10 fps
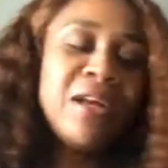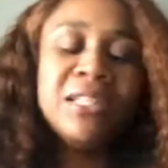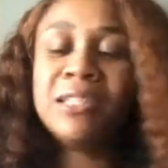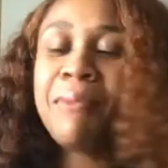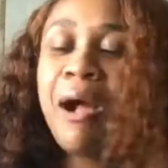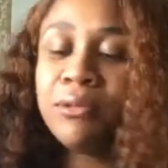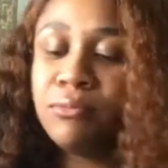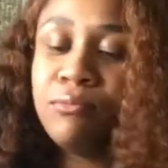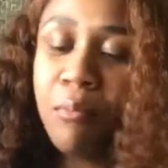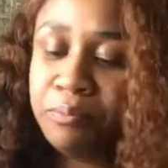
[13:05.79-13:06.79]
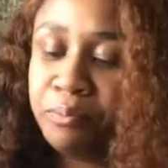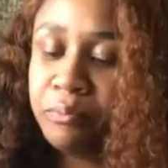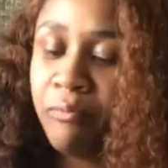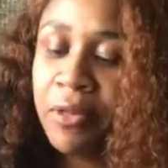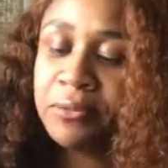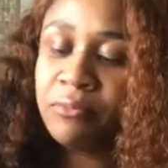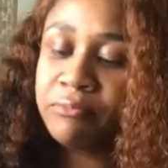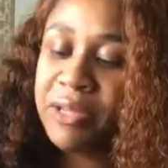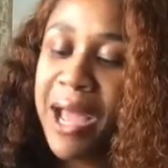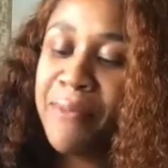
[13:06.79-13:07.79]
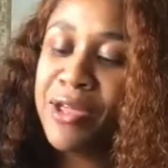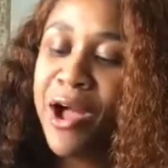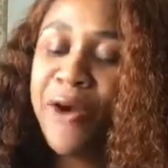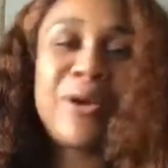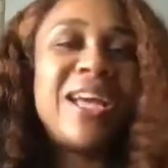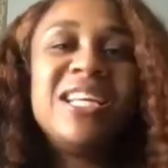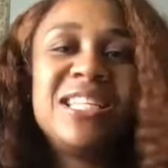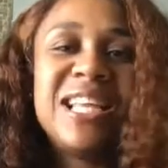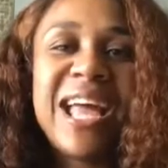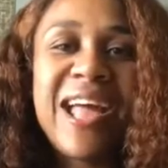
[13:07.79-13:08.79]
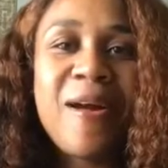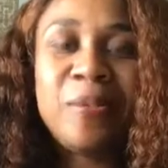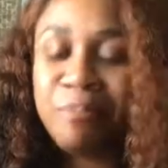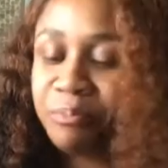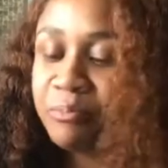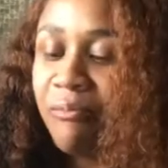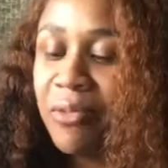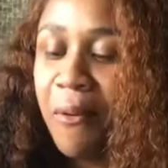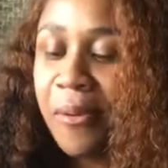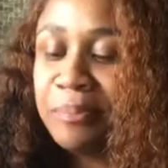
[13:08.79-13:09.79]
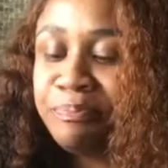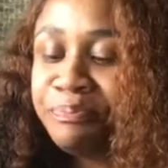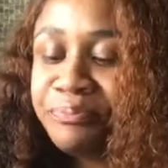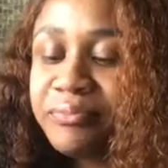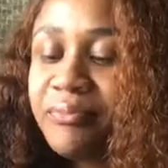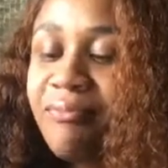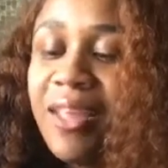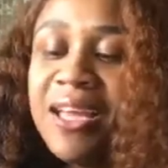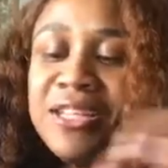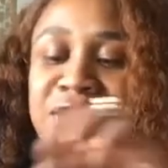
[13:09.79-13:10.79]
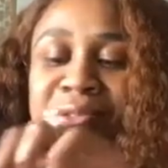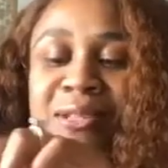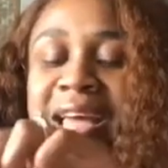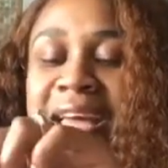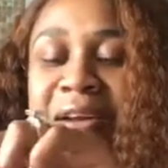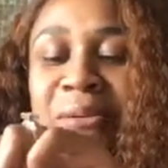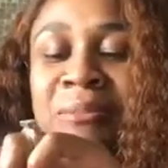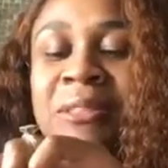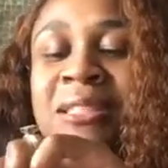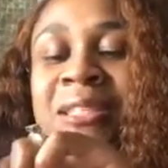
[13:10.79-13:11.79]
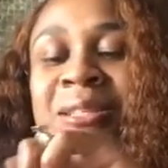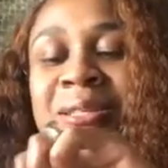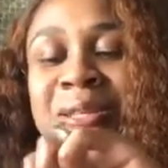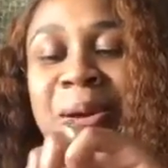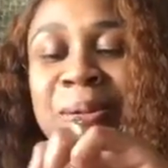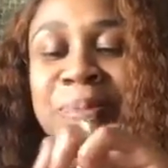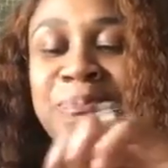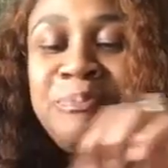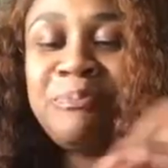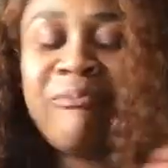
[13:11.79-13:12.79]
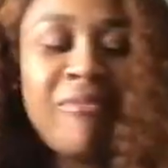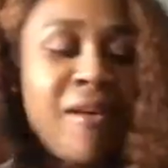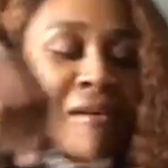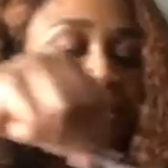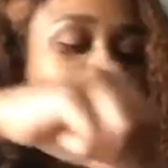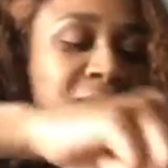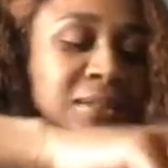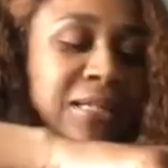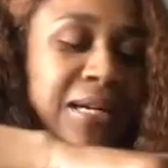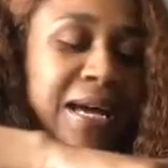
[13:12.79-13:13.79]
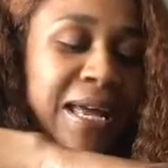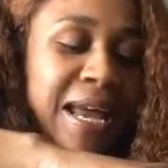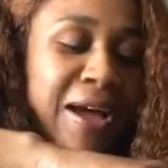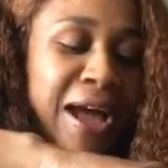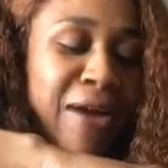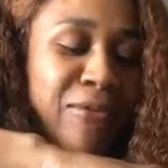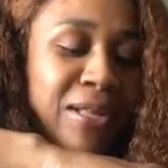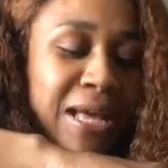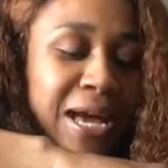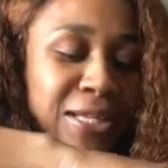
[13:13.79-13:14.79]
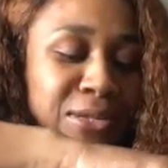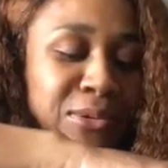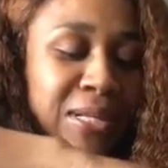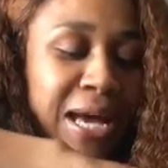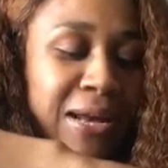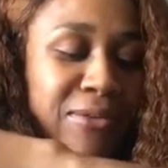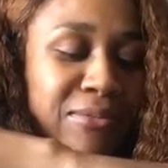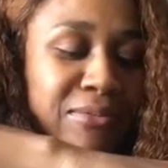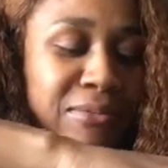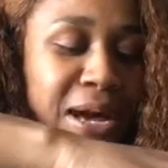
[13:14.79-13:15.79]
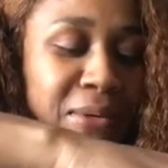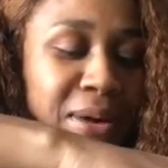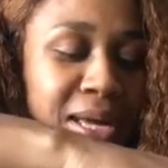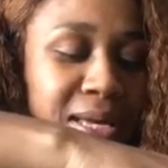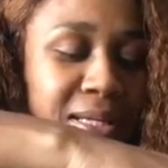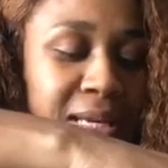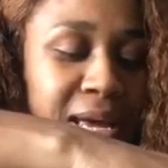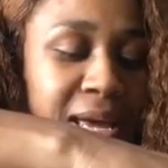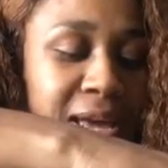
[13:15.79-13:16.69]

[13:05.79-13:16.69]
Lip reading: He's talking about, but I be hungry. And he just laughed. He just laughed. So, and I realized too, a lot of my ways I